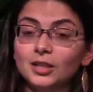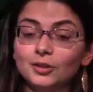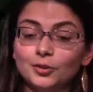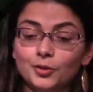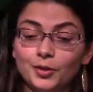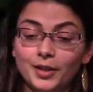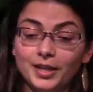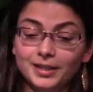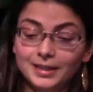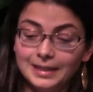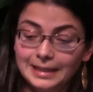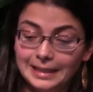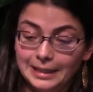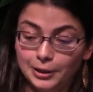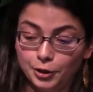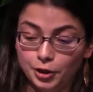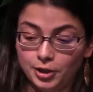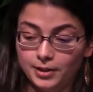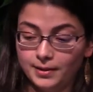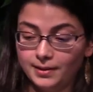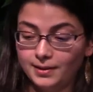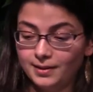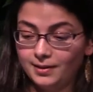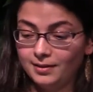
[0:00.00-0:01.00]
So that's
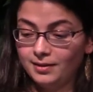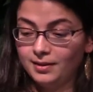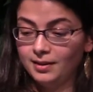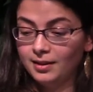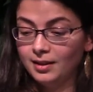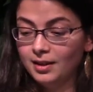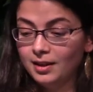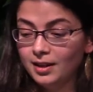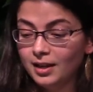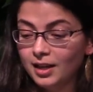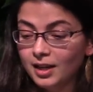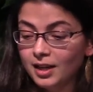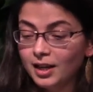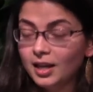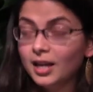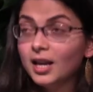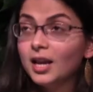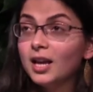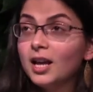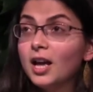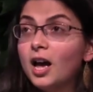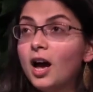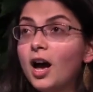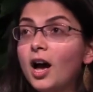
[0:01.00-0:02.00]
Digits.
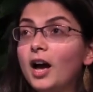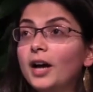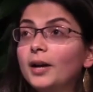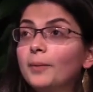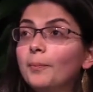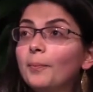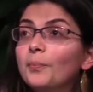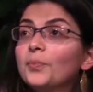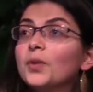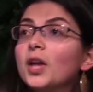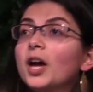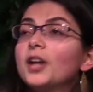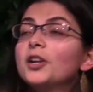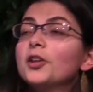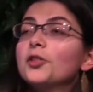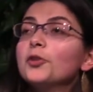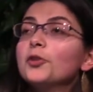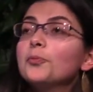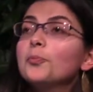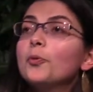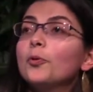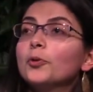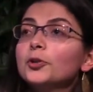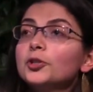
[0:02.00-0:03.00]
Another
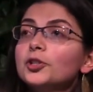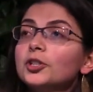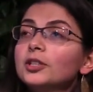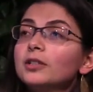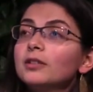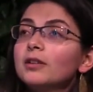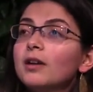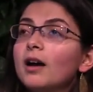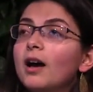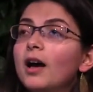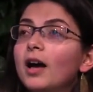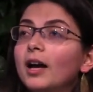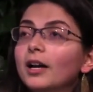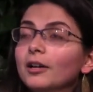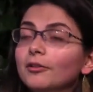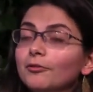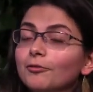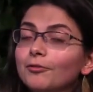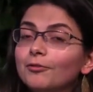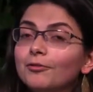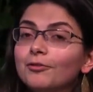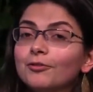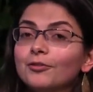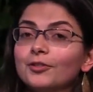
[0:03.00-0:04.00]
portion
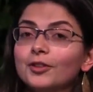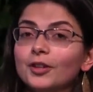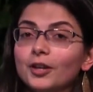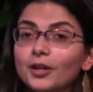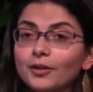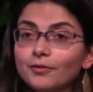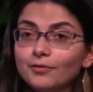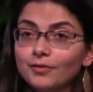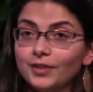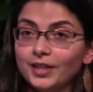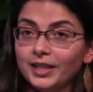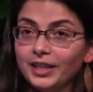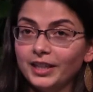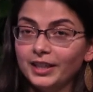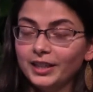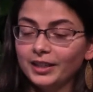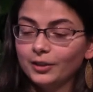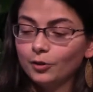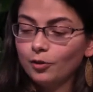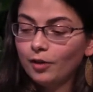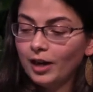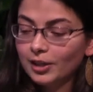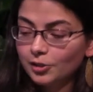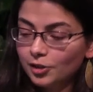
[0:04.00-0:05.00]
of the
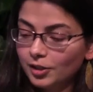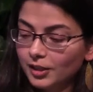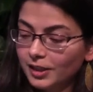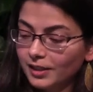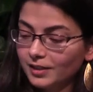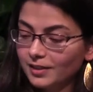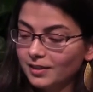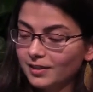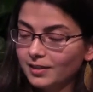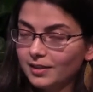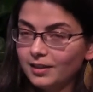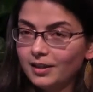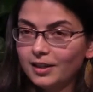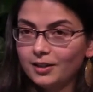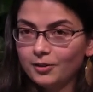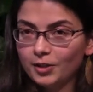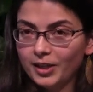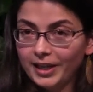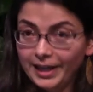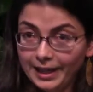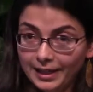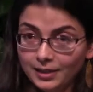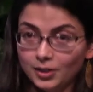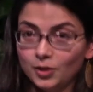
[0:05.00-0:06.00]
Crashlytics
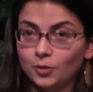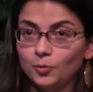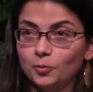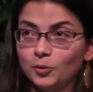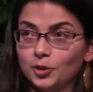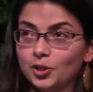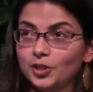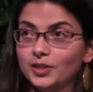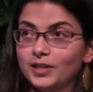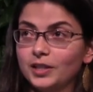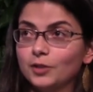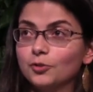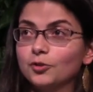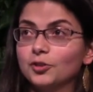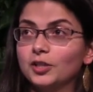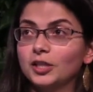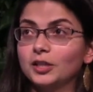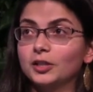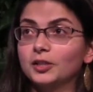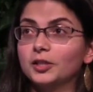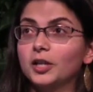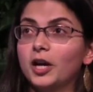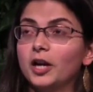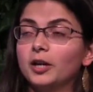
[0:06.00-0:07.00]
kit, which is interesting
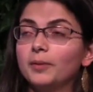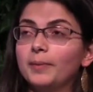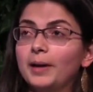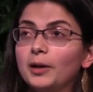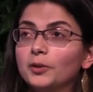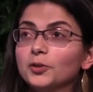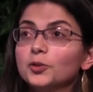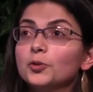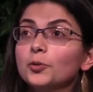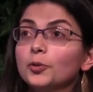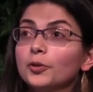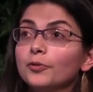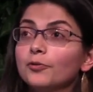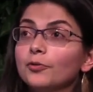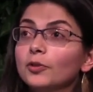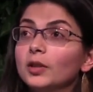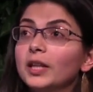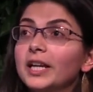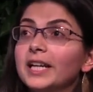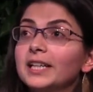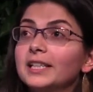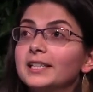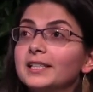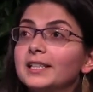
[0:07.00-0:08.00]
to talk about, sort of
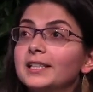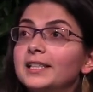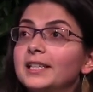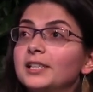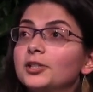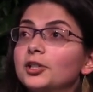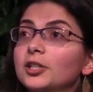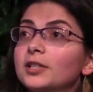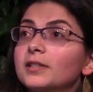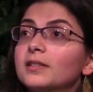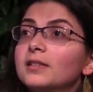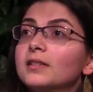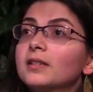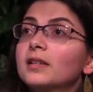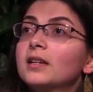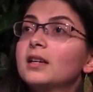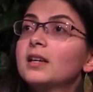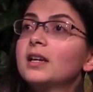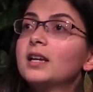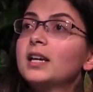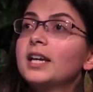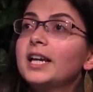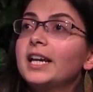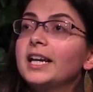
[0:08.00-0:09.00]
related to Digits,
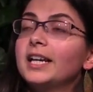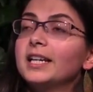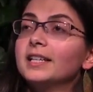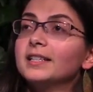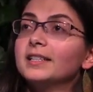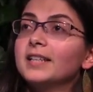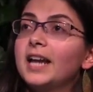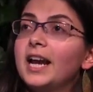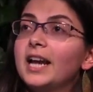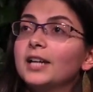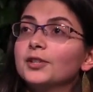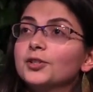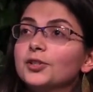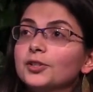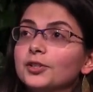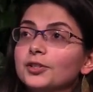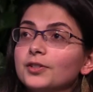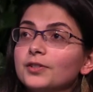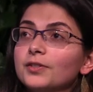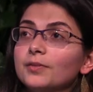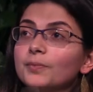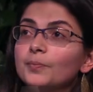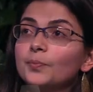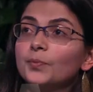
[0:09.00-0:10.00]
is
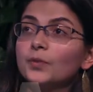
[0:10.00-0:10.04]
Answers.